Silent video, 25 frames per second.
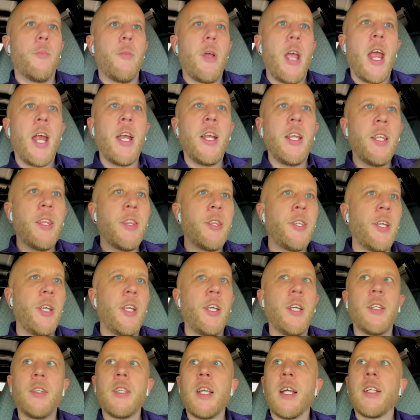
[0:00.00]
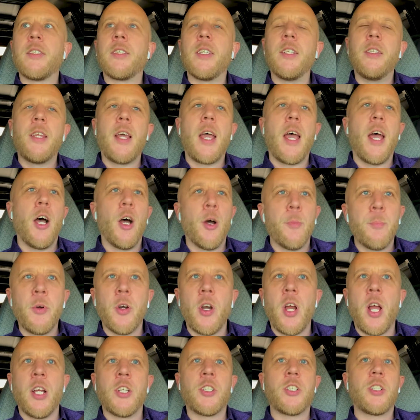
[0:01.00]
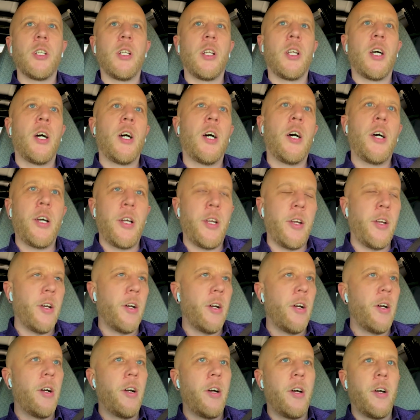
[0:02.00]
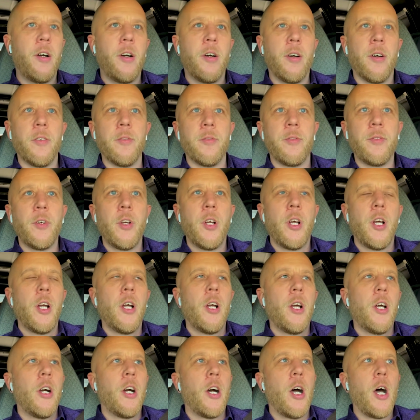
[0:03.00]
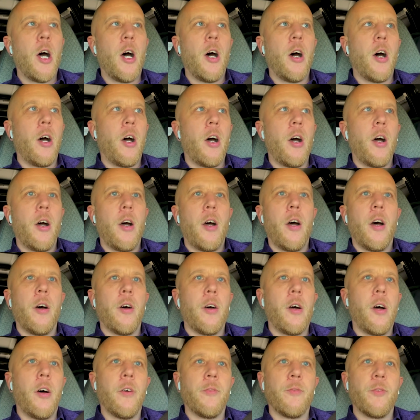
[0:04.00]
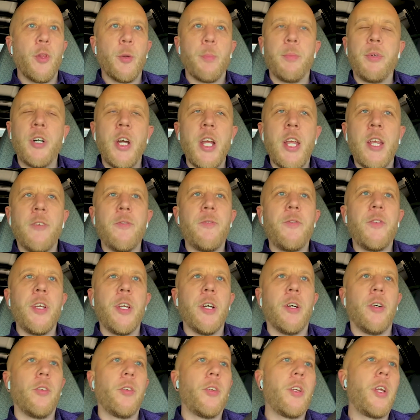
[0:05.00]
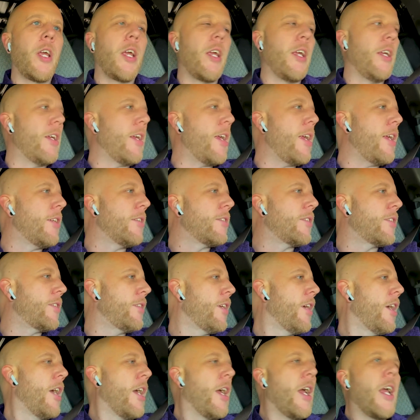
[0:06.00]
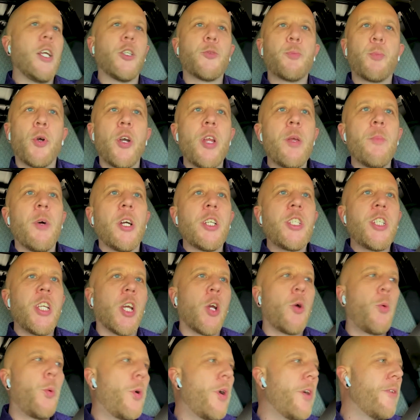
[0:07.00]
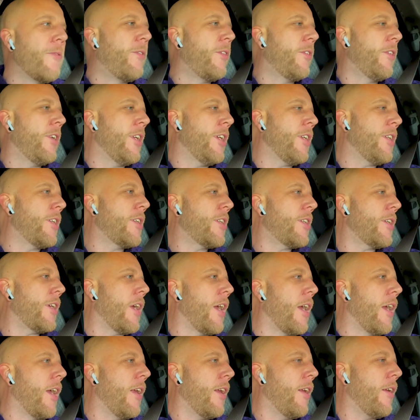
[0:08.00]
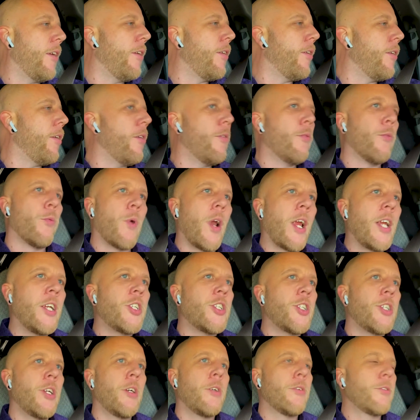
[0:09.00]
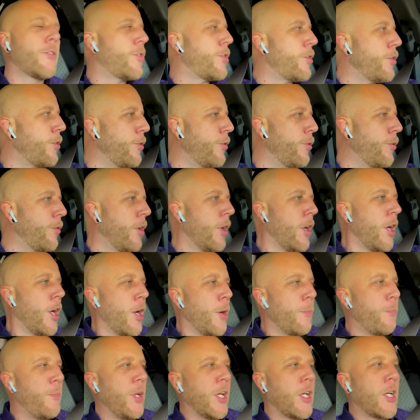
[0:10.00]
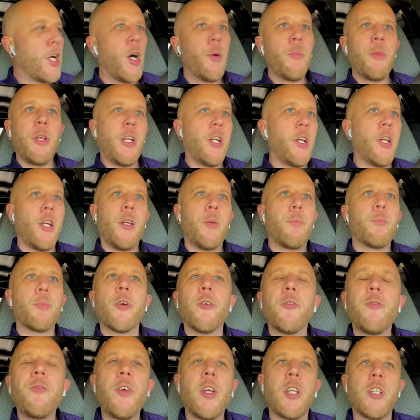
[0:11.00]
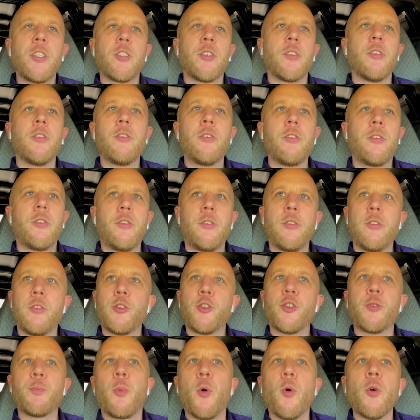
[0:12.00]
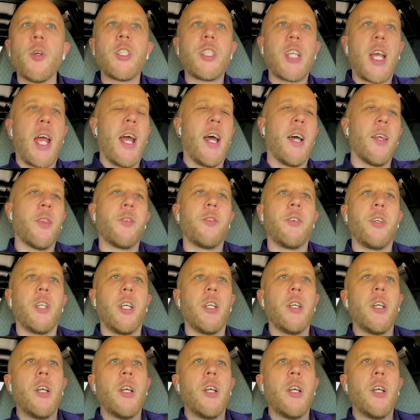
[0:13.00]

anything that's in that upper echelon of the playing field, it is pretty much equivalent in ratio to becoming a professional sports athlete.